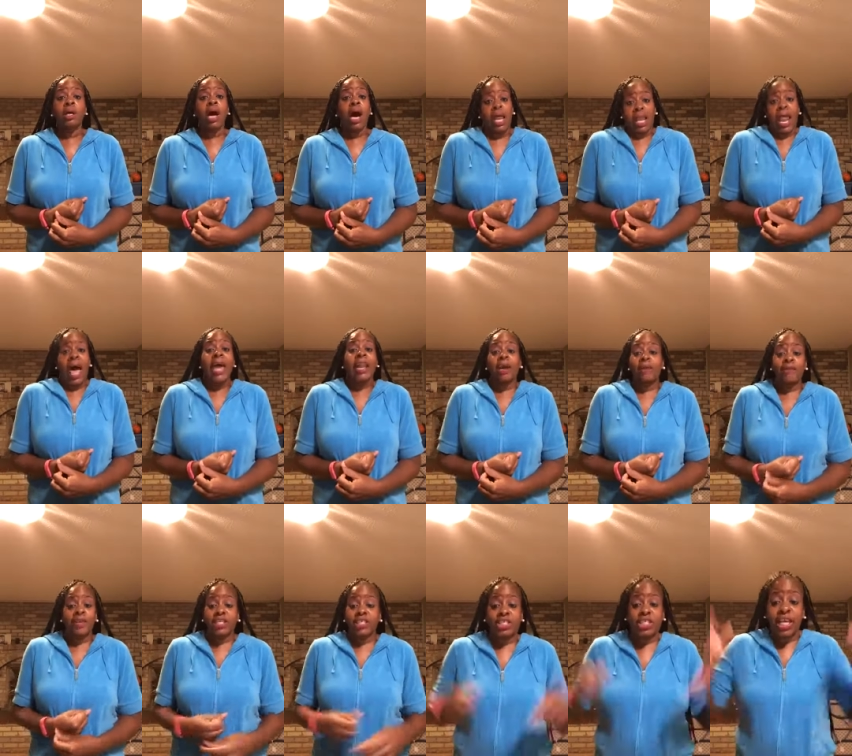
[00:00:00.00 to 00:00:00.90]
A lot of
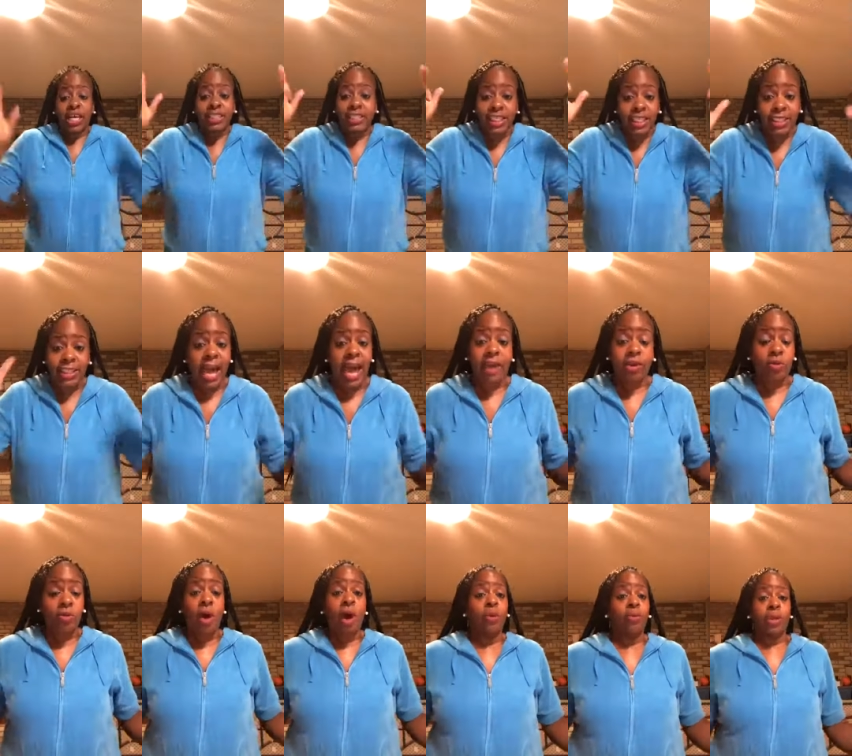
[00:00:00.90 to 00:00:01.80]
it is just in
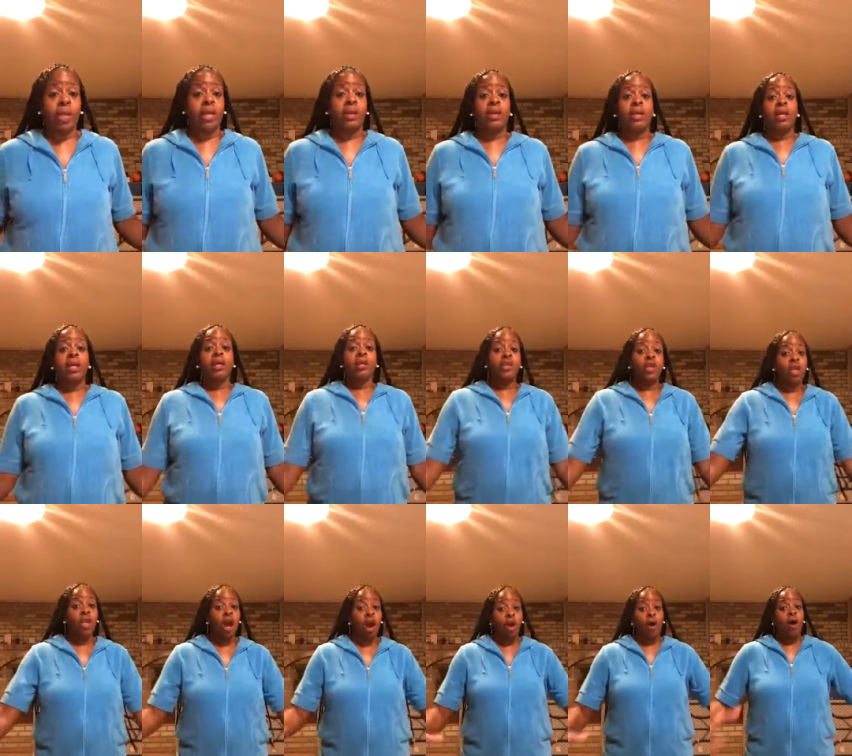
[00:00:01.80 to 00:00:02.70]
title only.
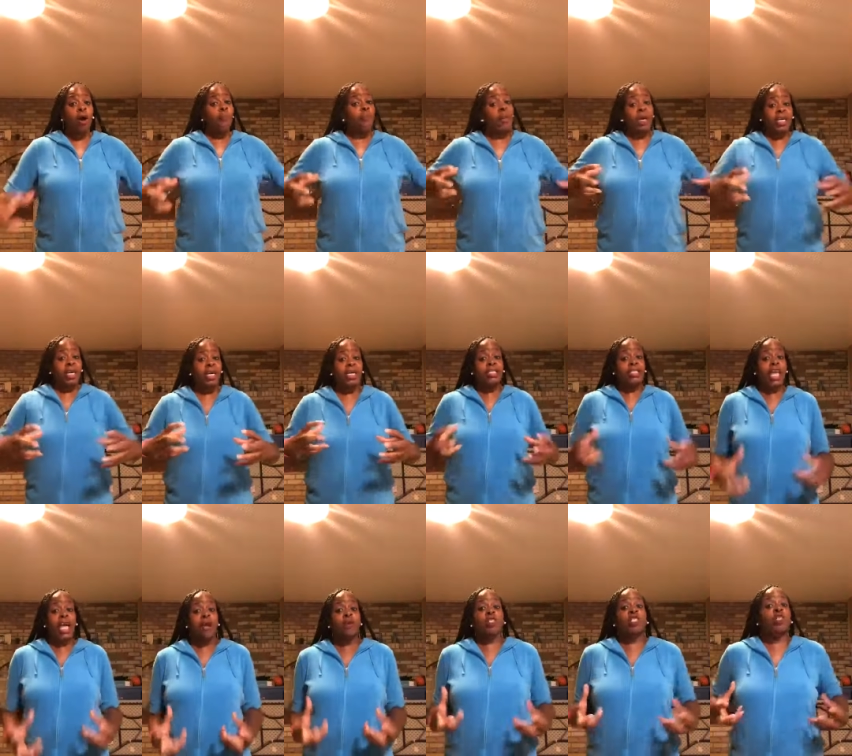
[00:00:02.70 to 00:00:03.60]
You know, because
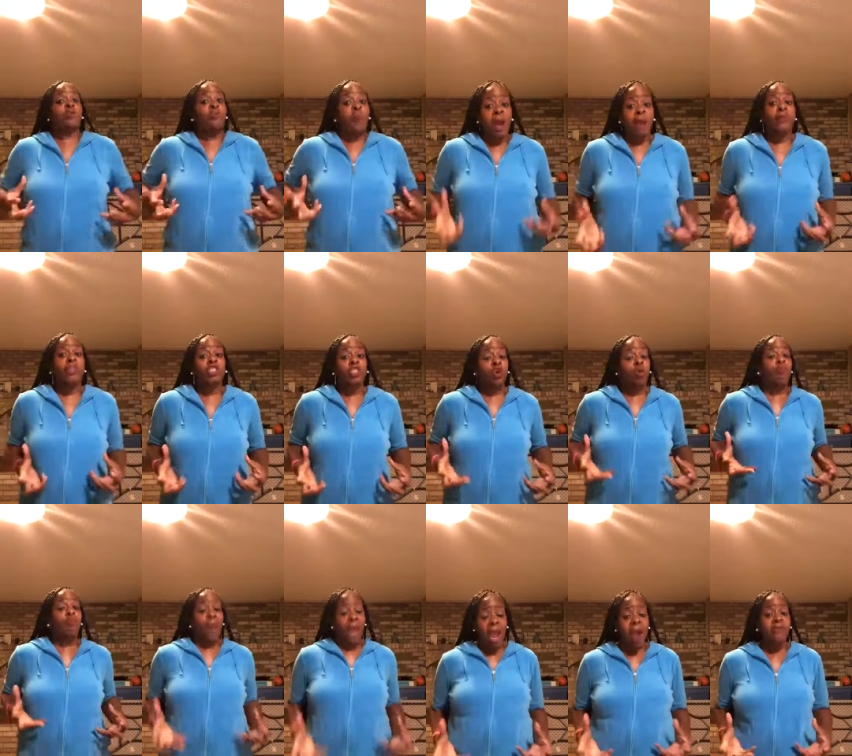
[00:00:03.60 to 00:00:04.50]
spiritual
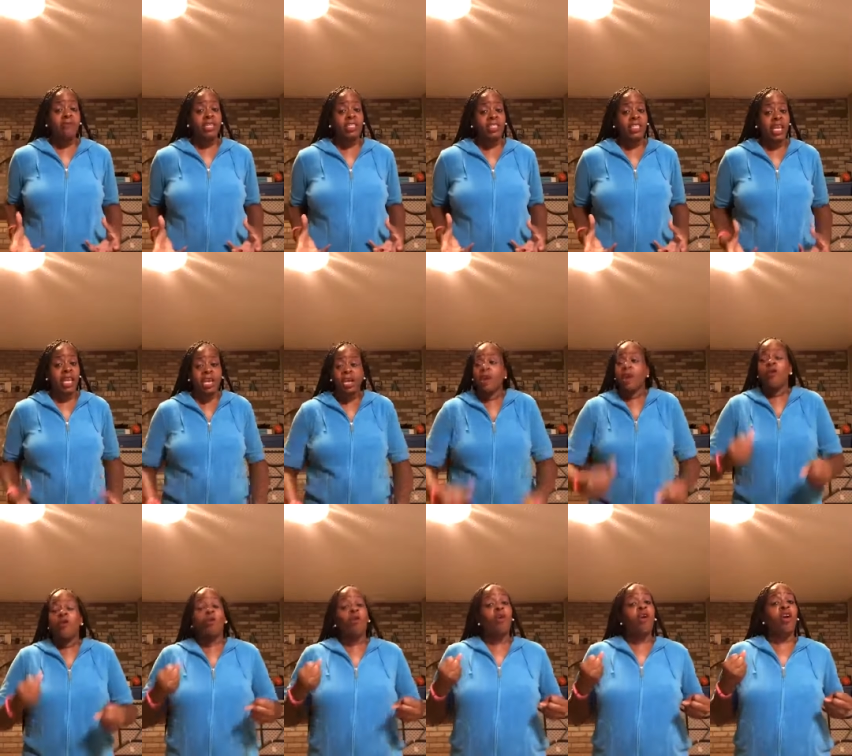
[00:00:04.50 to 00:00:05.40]
parenting
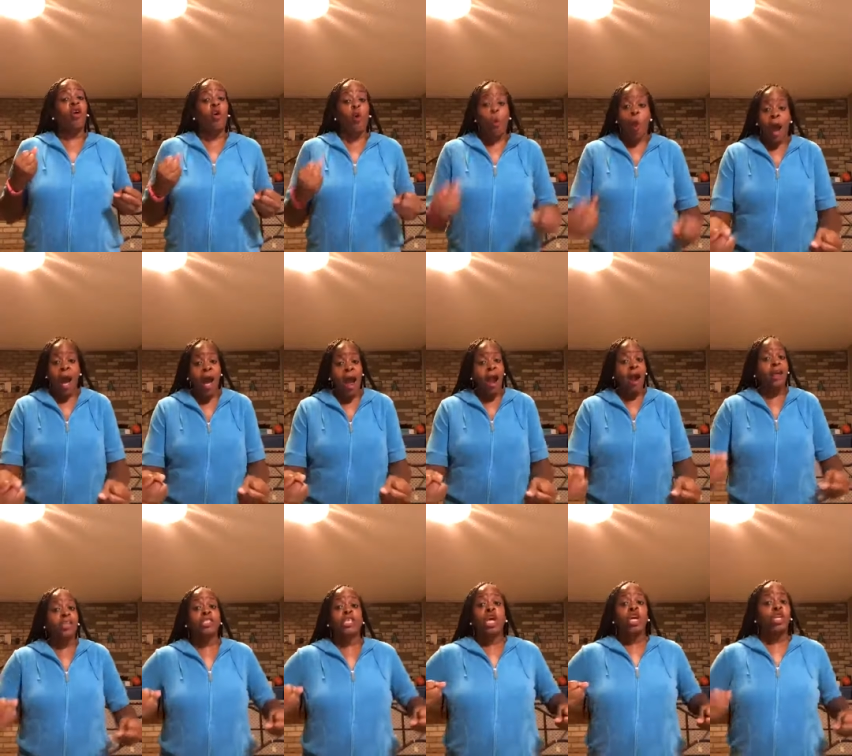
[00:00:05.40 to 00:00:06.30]

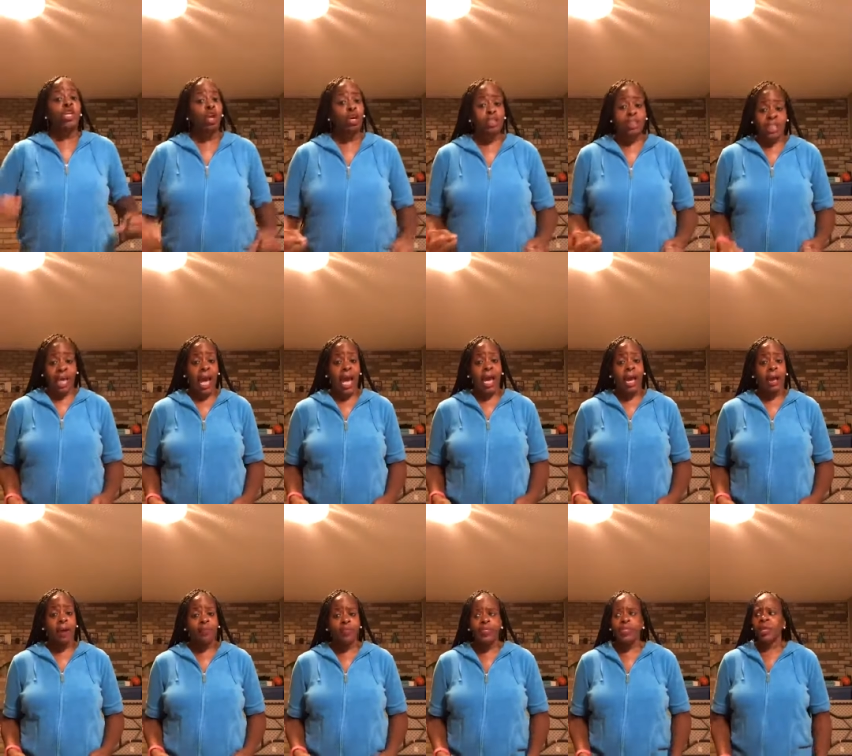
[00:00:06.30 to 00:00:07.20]
requires your
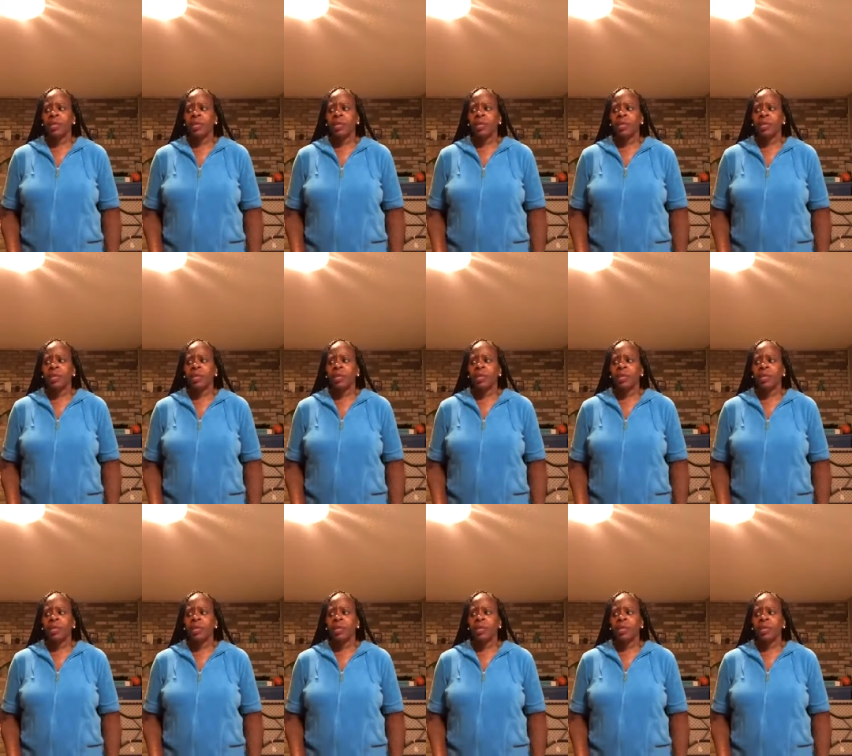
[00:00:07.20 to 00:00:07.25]
time.